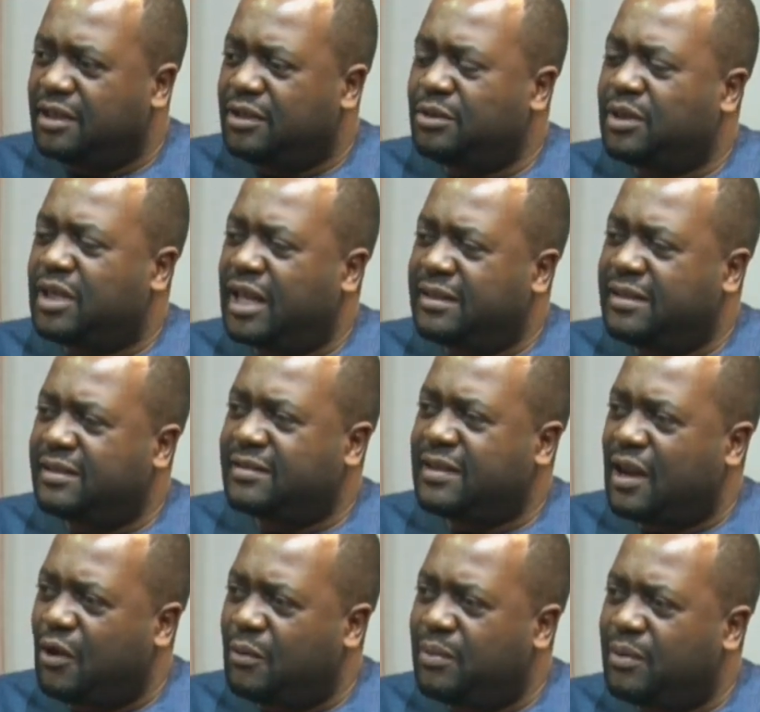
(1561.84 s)
to get this
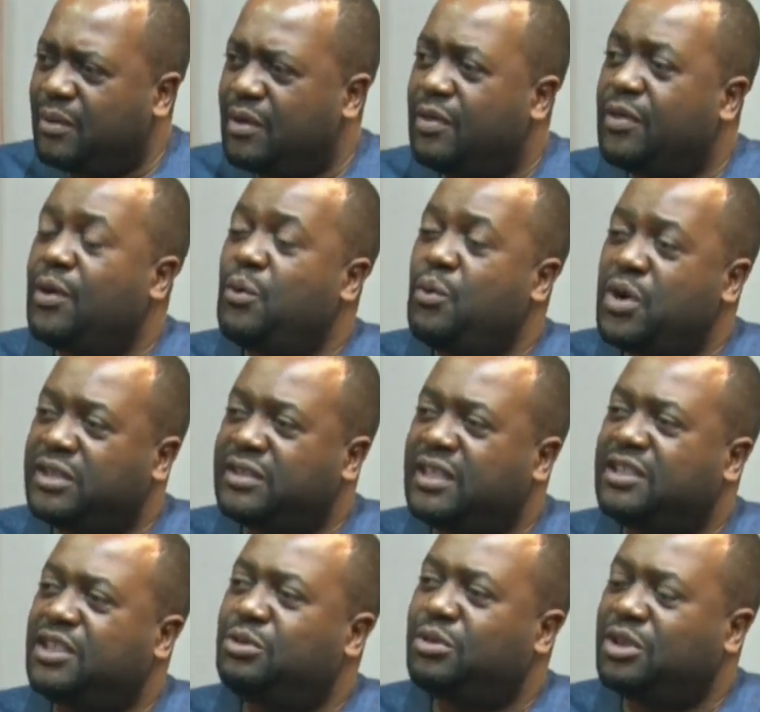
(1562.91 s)
help, the worse
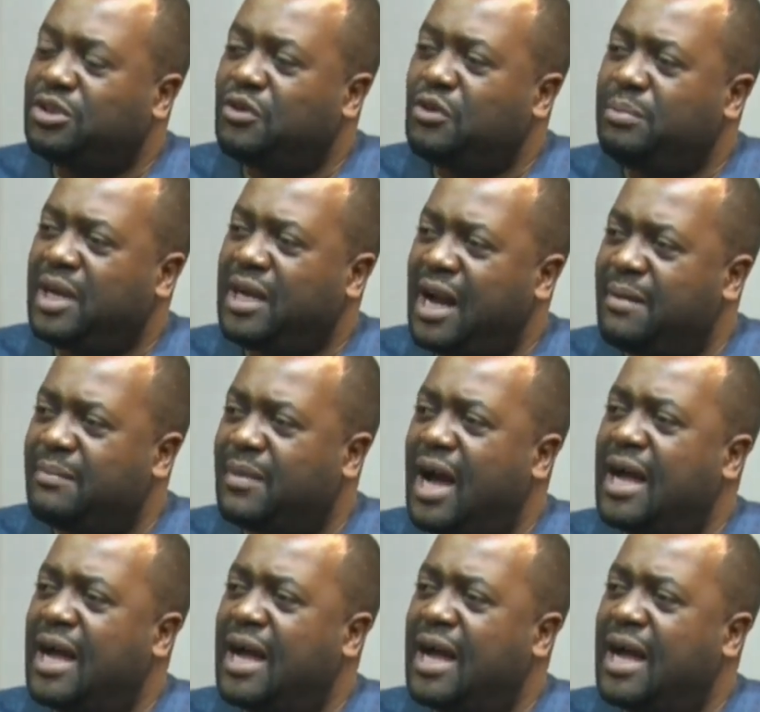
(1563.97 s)
the situation will become.